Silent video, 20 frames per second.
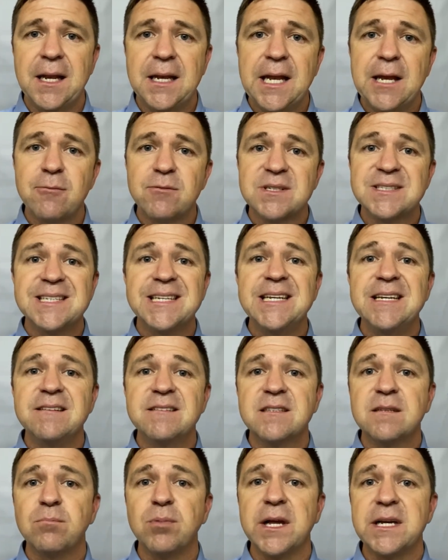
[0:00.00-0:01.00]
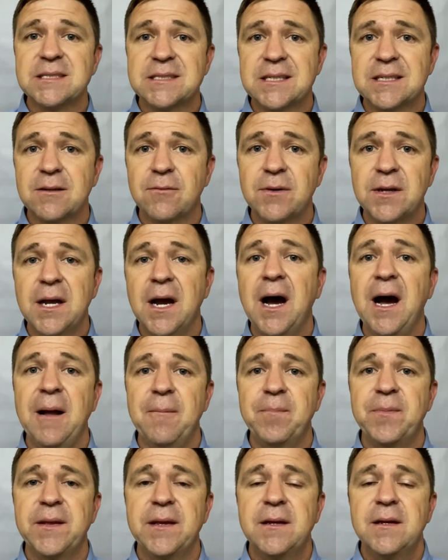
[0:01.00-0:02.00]
and he receives the blessing of God.
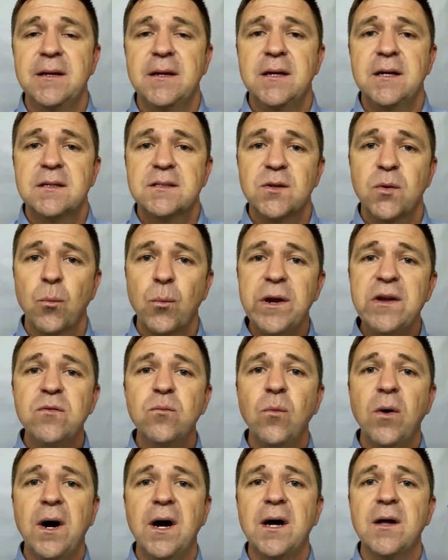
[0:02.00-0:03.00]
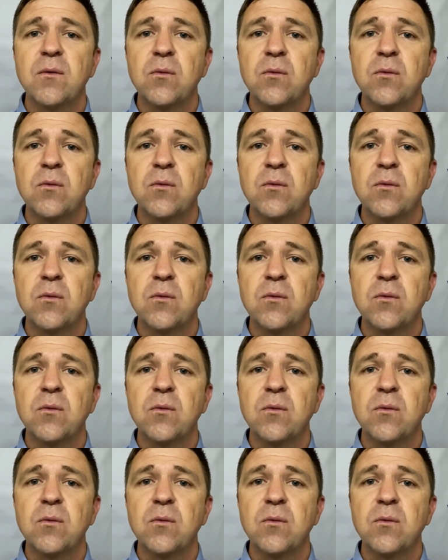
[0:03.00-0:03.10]
So the reason why